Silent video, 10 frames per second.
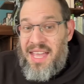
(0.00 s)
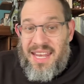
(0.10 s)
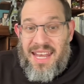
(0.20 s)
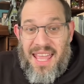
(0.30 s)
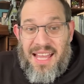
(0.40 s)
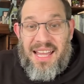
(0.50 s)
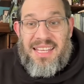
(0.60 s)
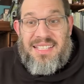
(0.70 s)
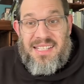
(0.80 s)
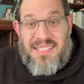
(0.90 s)
And AI
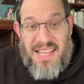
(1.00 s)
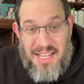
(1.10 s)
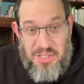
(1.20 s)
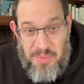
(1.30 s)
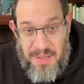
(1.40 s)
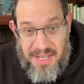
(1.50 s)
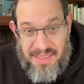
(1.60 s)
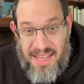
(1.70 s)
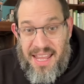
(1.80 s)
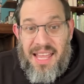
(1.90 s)
is exacerbating
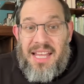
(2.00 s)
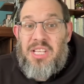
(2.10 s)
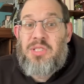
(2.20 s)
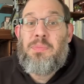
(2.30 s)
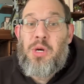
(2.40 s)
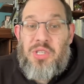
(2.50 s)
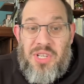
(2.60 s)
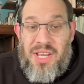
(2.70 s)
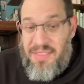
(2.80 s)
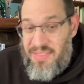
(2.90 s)
that. AI is
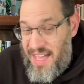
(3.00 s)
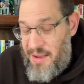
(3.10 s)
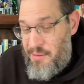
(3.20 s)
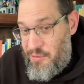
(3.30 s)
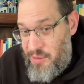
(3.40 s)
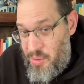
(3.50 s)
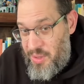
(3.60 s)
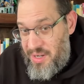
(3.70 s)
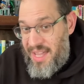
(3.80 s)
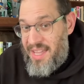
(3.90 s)
pushing that
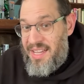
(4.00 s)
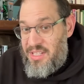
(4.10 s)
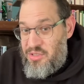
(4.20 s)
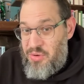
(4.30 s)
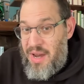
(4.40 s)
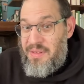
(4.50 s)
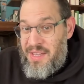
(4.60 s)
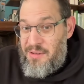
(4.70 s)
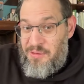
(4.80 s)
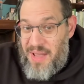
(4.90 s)
forward. AI is driving
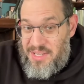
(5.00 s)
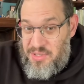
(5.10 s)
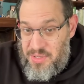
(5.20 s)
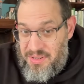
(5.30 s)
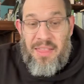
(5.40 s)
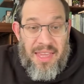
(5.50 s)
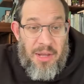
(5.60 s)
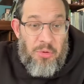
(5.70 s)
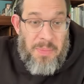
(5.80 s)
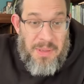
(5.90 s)
it faster. It
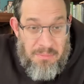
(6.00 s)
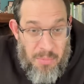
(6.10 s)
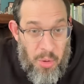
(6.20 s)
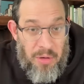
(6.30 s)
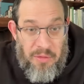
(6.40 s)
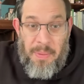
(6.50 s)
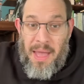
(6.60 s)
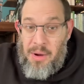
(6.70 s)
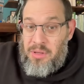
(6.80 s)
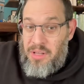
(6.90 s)
will be more of a
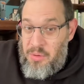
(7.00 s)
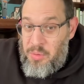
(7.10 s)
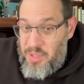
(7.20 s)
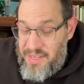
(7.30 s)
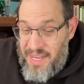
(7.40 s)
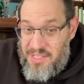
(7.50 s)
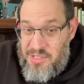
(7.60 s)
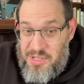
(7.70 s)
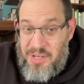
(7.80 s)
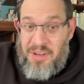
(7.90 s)
power law world
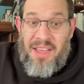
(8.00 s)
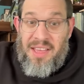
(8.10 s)
next year